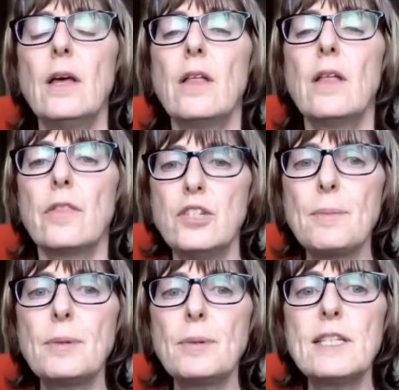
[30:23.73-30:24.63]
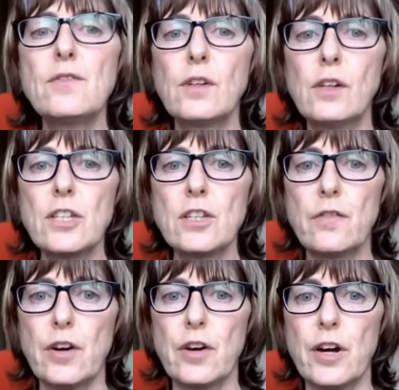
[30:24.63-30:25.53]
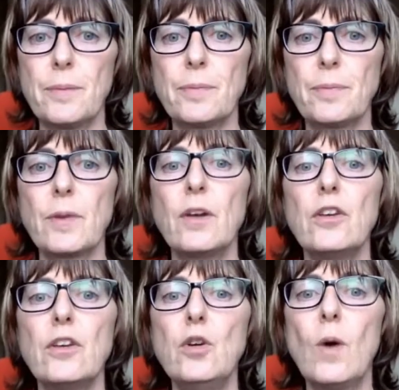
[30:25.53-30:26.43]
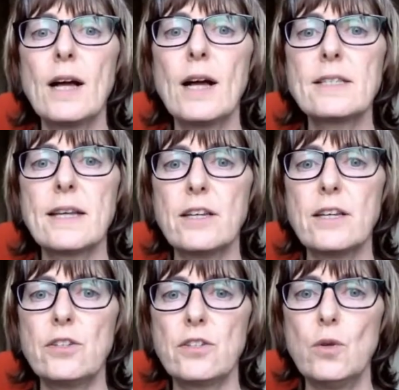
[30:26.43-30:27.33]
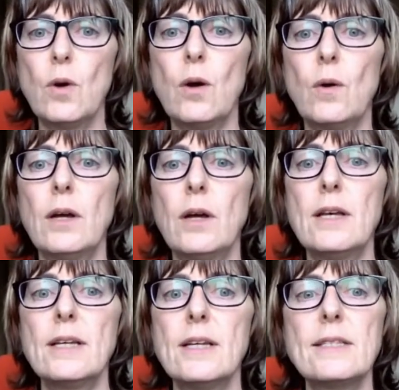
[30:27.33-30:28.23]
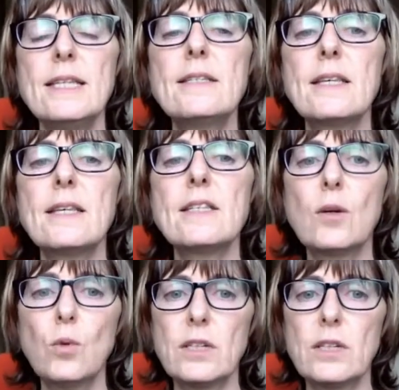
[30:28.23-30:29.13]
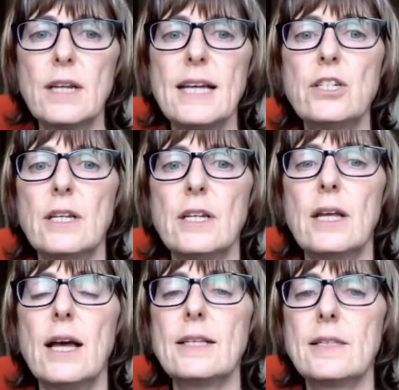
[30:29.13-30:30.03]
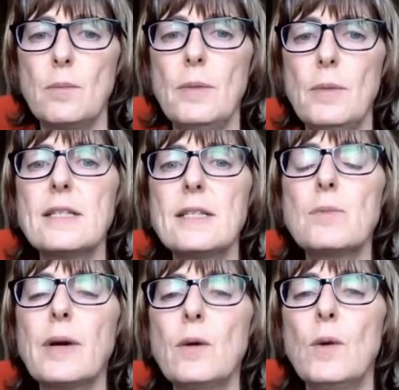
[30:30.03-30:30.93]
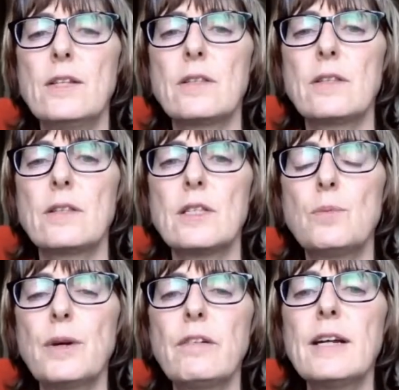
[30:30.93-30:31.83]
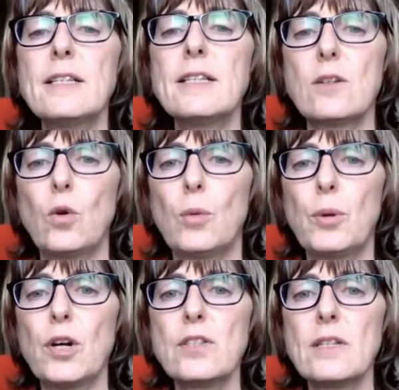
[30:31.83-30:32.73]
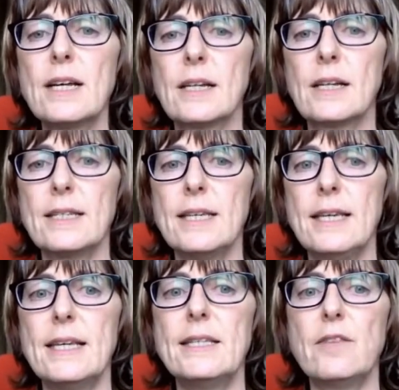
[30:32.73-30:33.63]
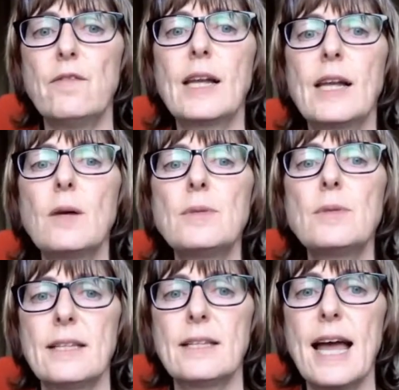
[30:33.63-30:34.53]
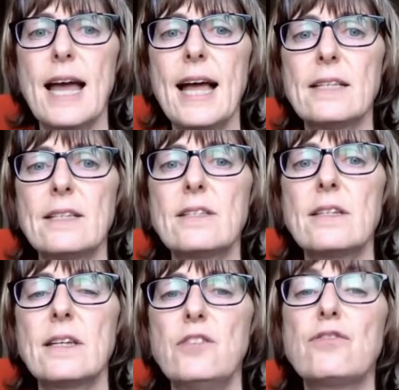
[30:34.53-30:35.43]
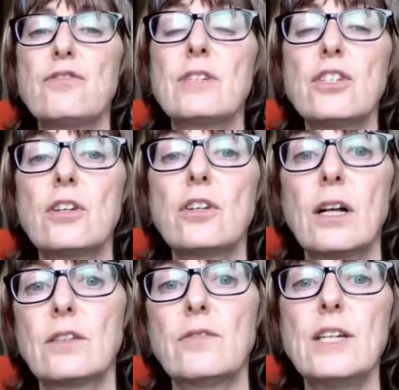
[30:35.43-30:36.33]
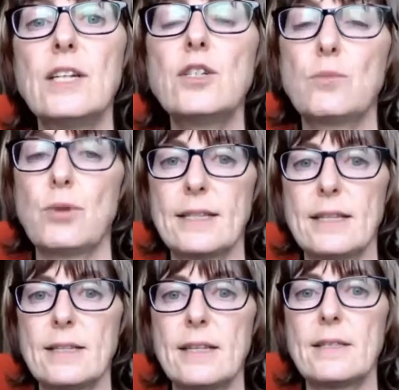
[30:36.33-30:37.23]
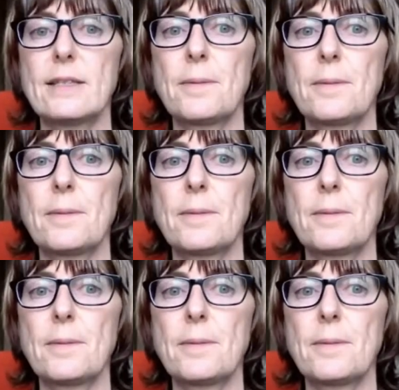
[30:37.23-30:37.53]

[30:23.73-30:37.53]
The Japanese philosopher Yuasa Yasuo sees this coordination as the means by which the spirit or personality is developed and enhanced in traditional cultivation practices.